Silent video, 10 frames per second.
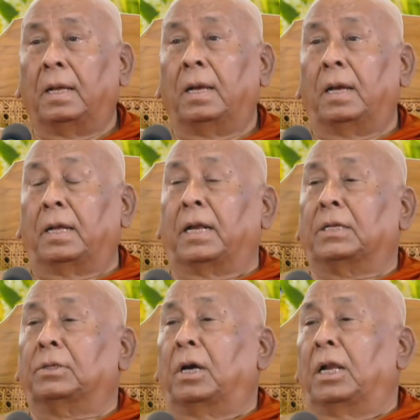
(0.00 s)
Era
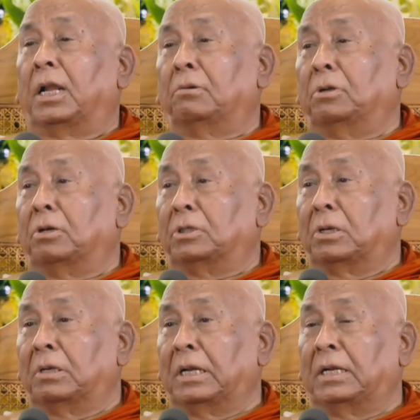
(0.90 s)
so allow young
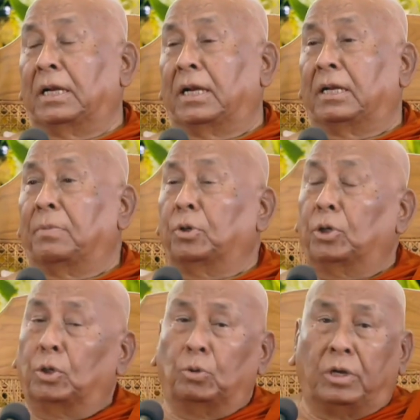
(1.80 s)
on it, the mule
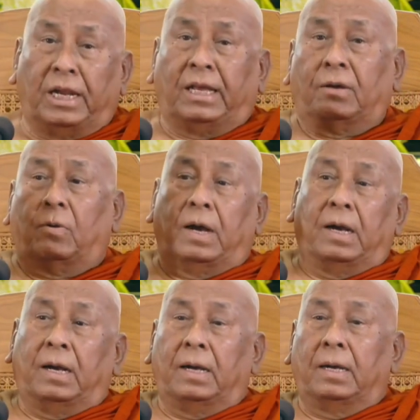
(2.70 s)
legua.
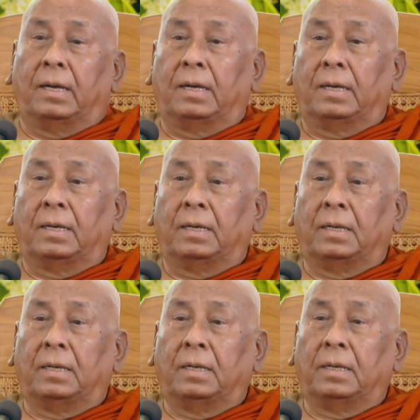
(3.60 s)

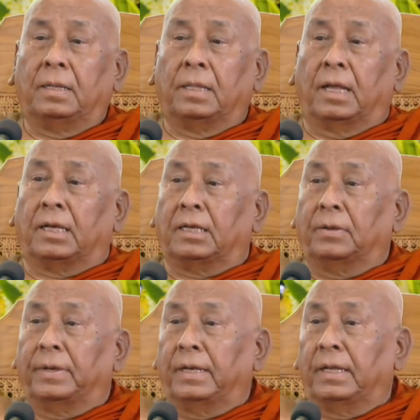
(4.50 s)
Lagi
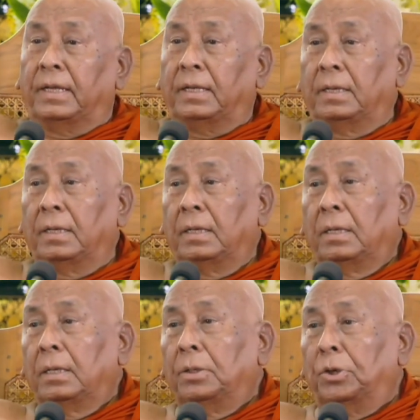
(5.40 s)
with the
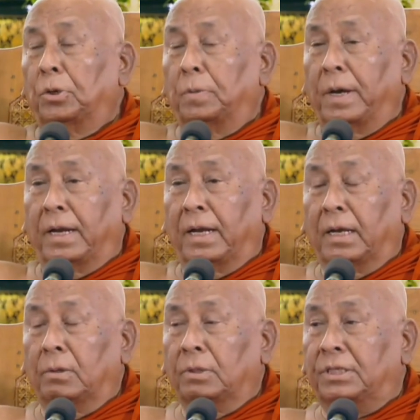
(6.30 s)

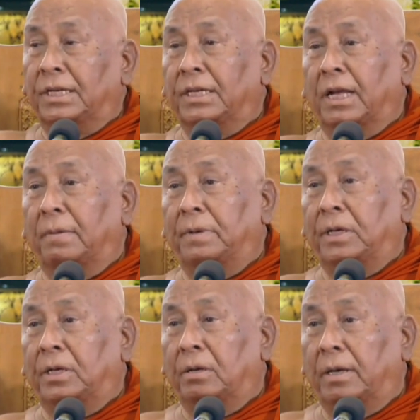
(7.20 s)
Yomarago, China
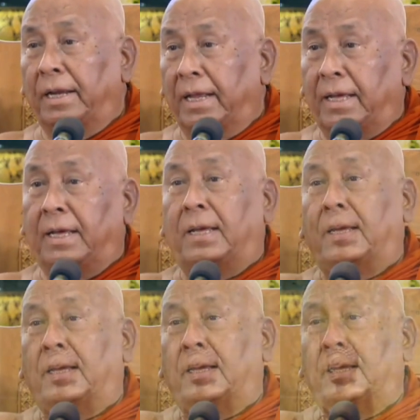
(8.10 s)
Bido,
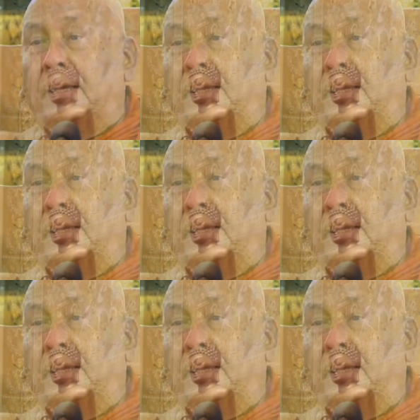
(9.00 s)
Le